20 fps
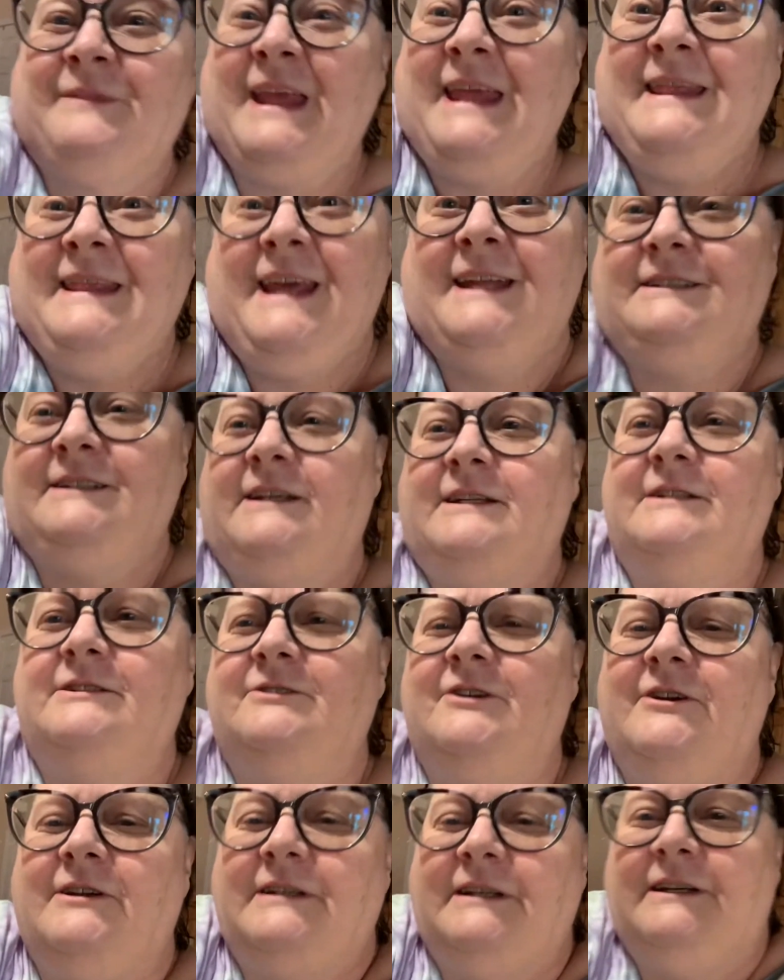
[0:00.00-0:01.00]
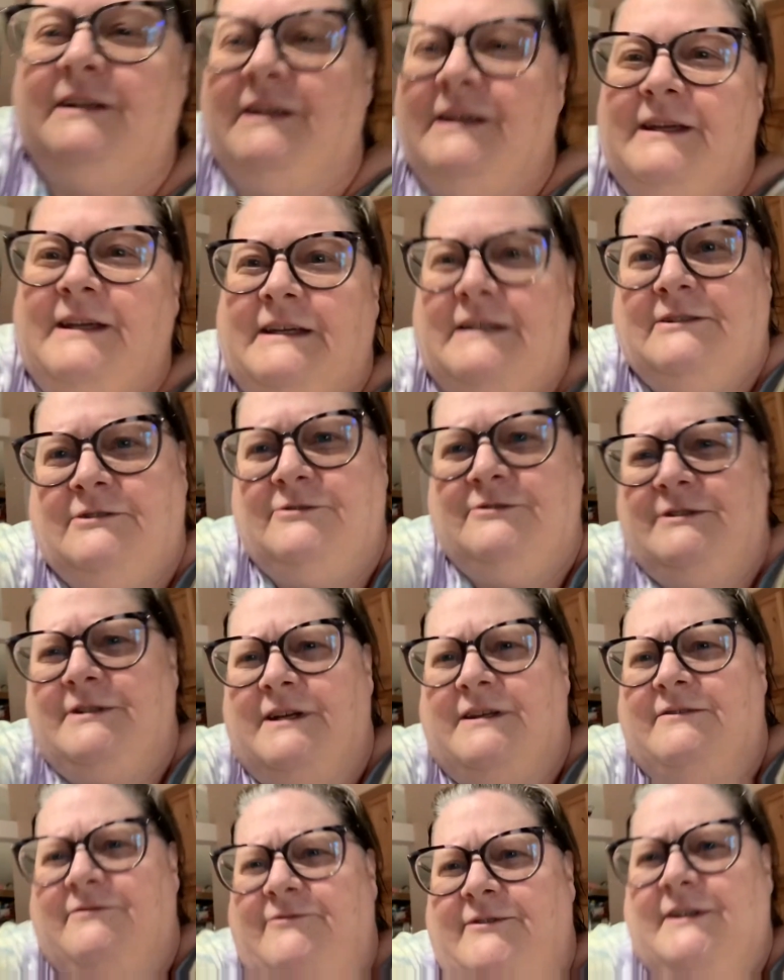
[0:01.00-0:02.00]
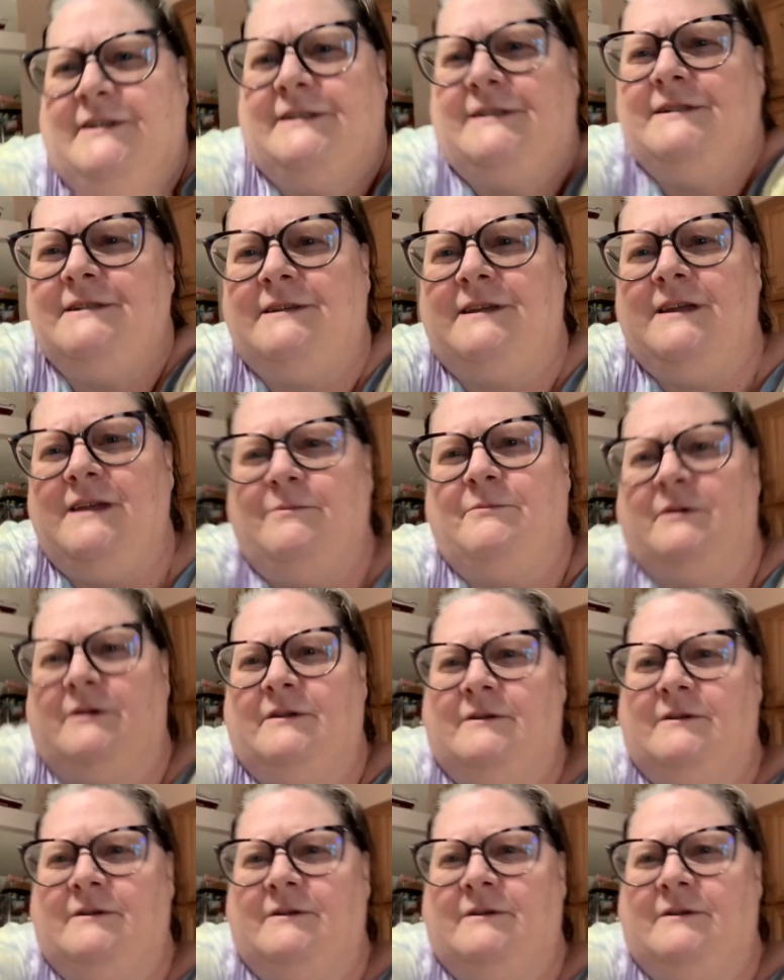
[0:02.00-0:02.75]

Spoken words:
let's get started as soon as I can fix this camera.